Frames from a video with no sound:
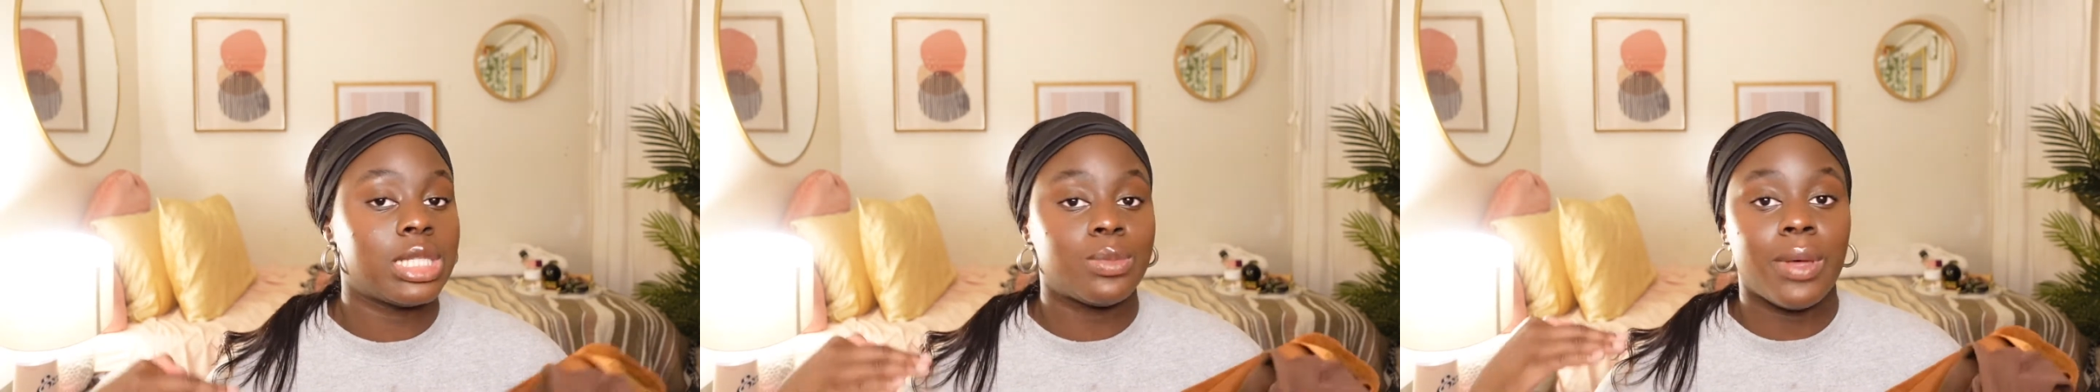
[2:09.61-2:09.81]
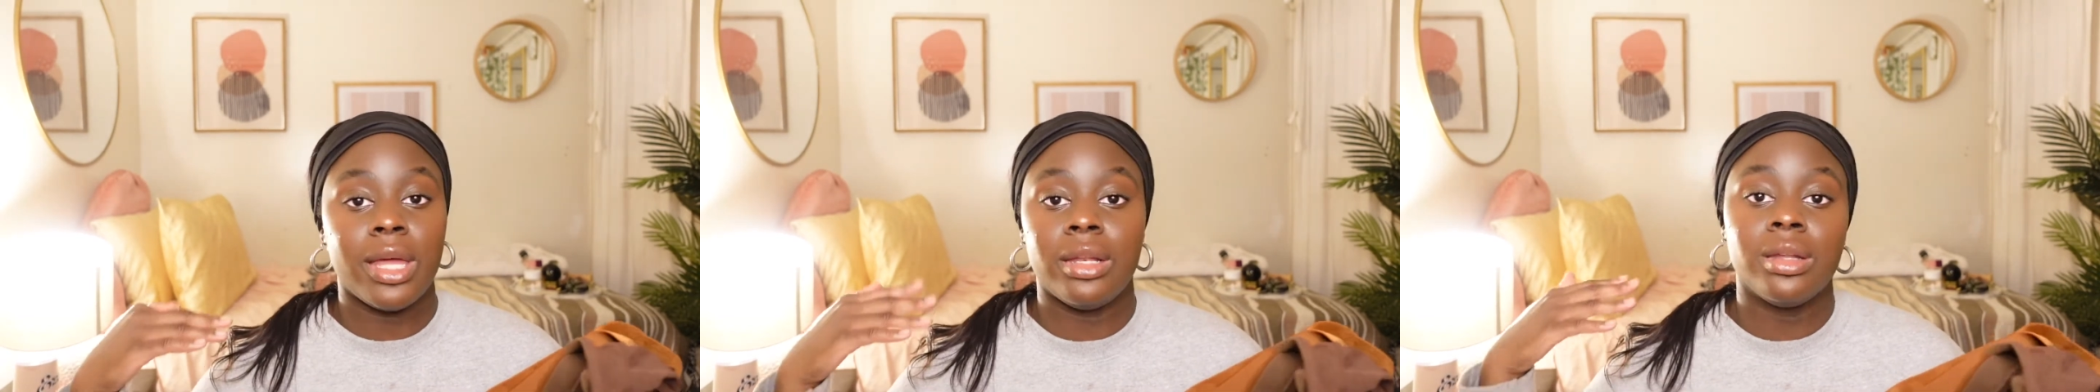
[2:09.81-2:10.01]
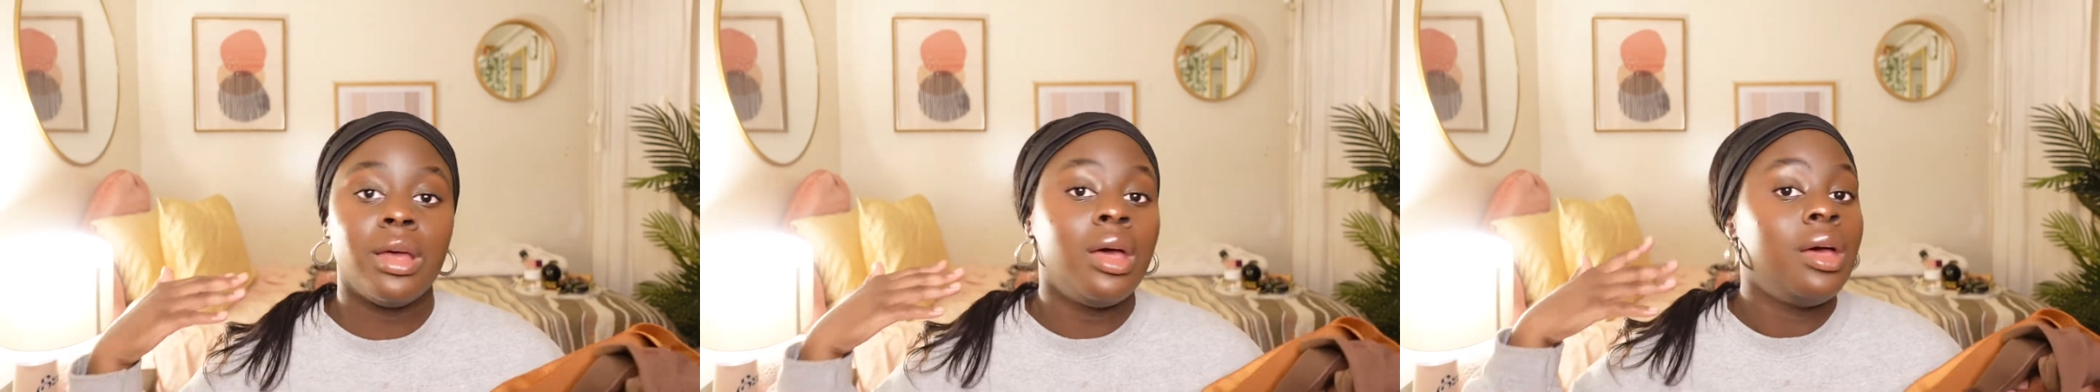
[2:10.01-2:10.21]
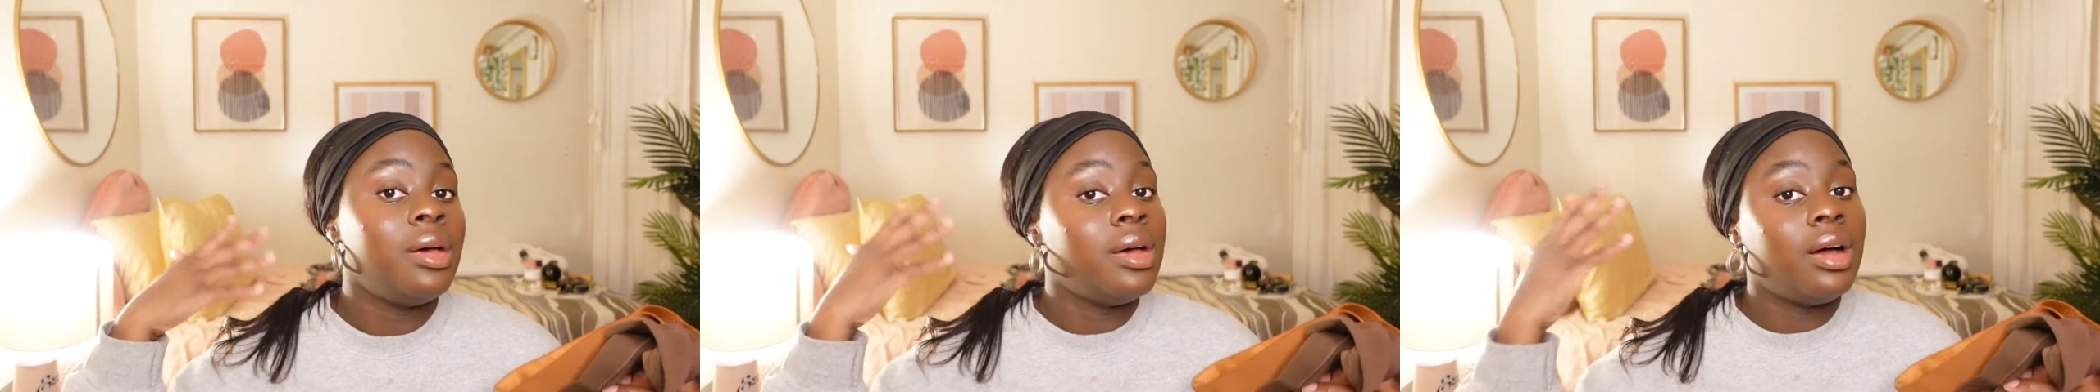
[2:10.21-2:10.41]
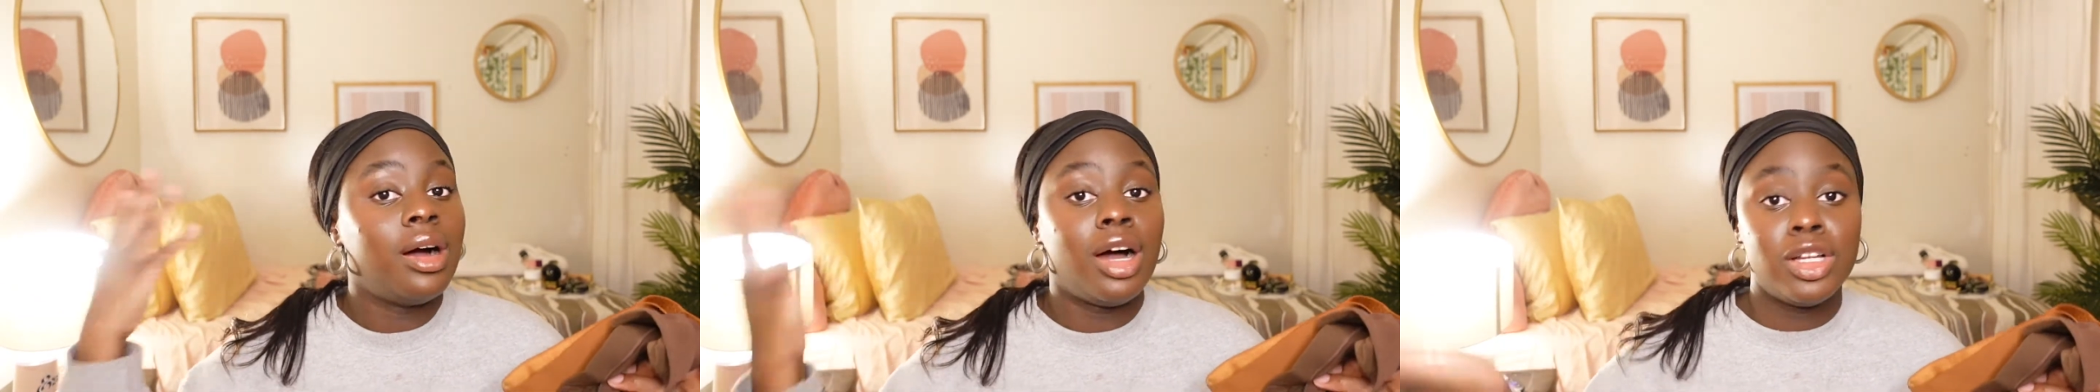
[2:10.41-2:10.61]
spend
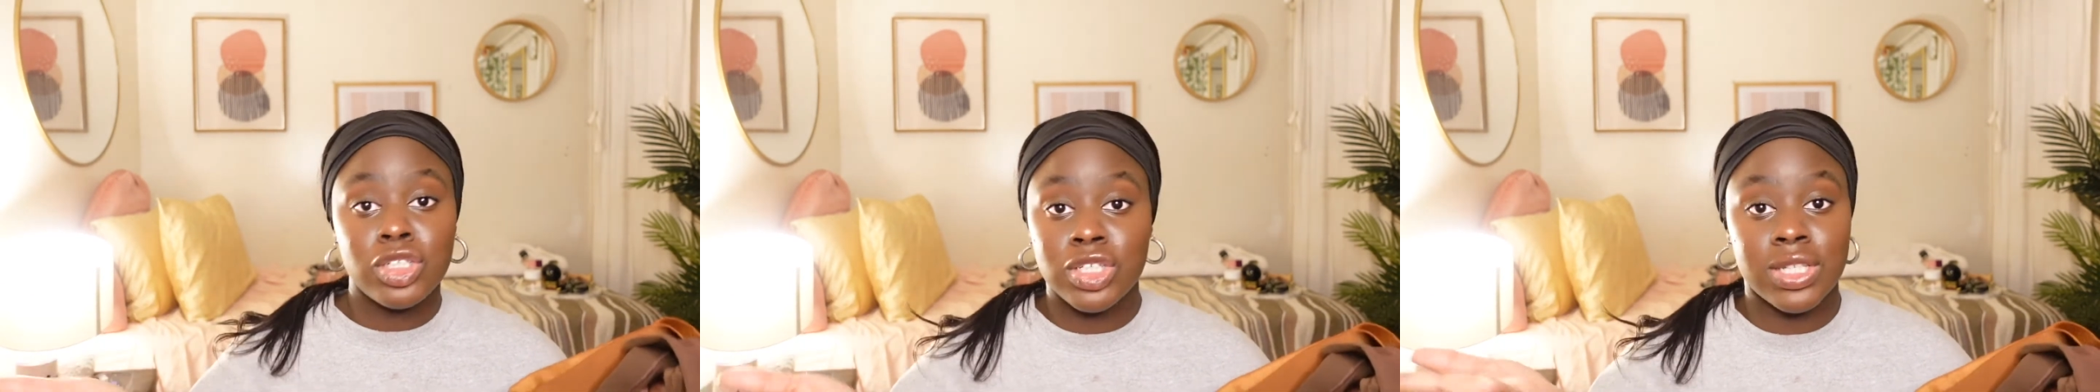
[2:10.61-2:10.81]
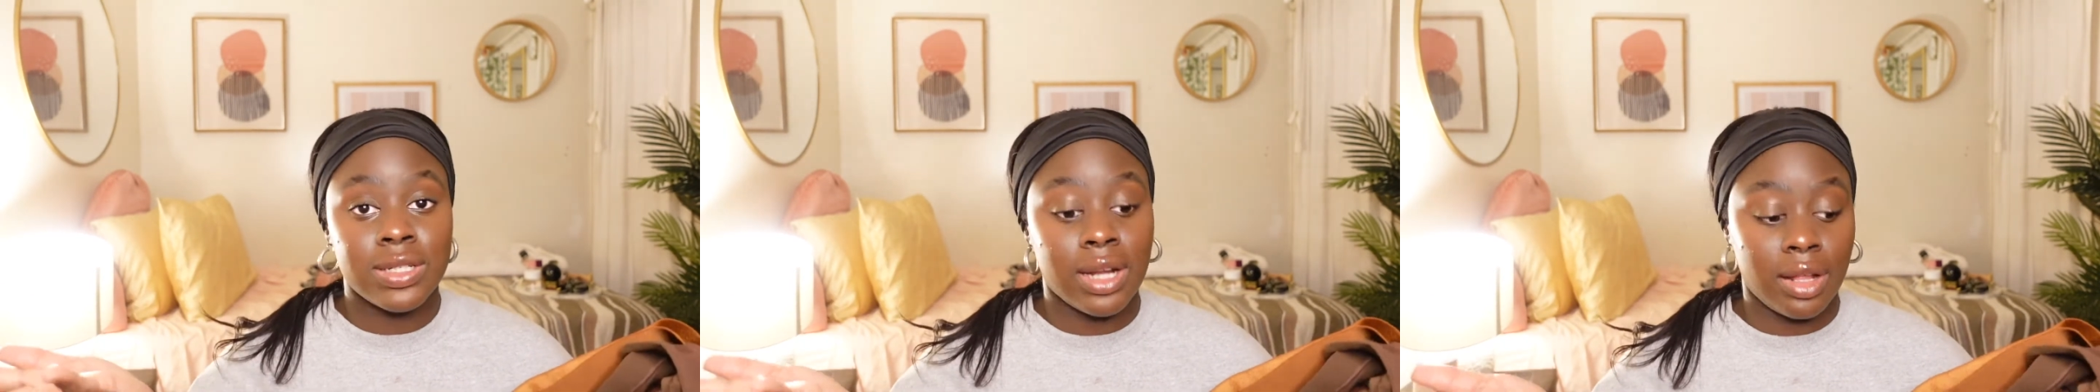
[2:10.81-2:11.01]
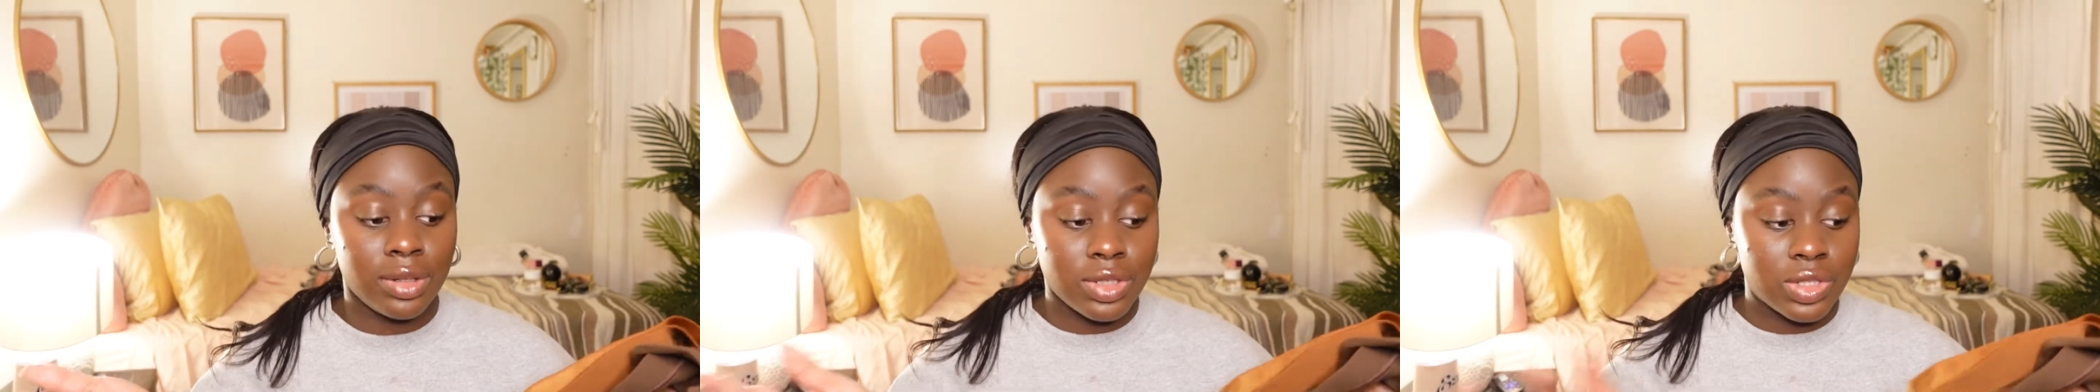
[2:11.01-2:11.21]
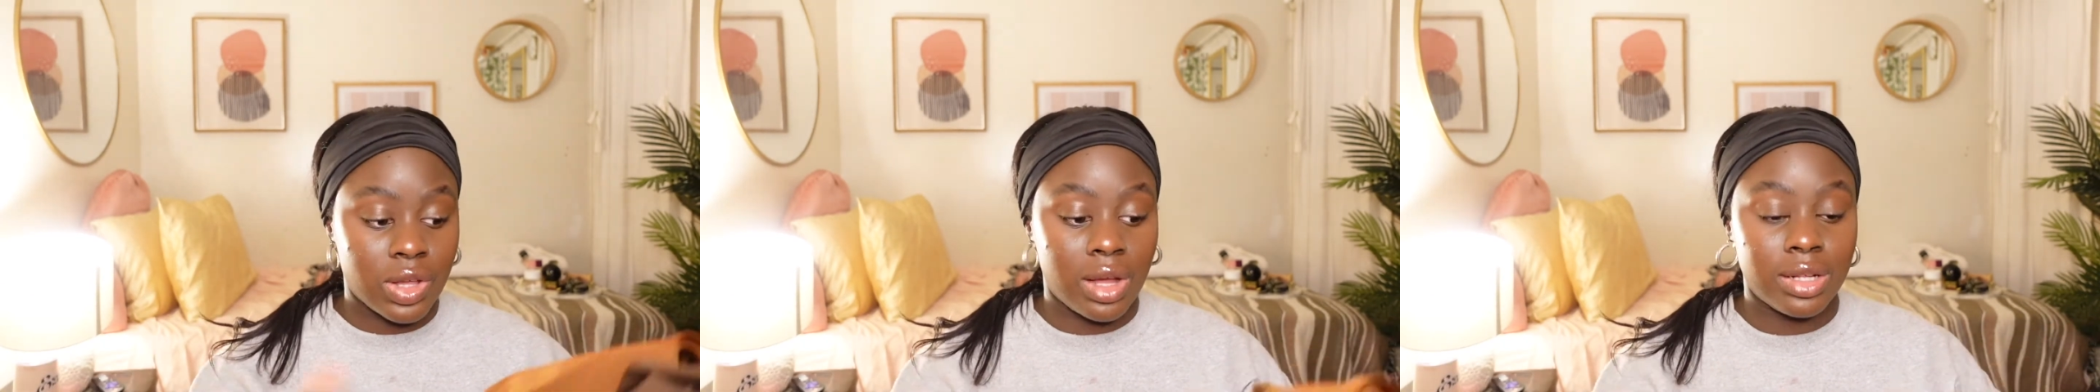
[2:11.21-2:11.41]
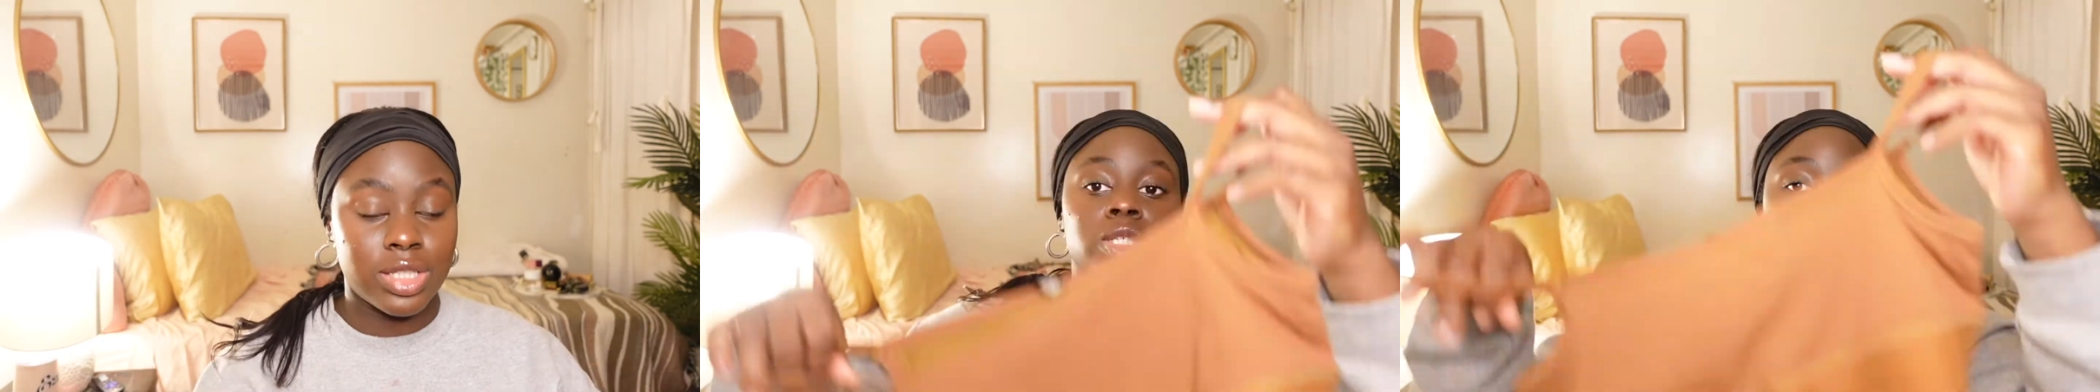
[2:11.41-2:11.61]
hundreds of dollars on.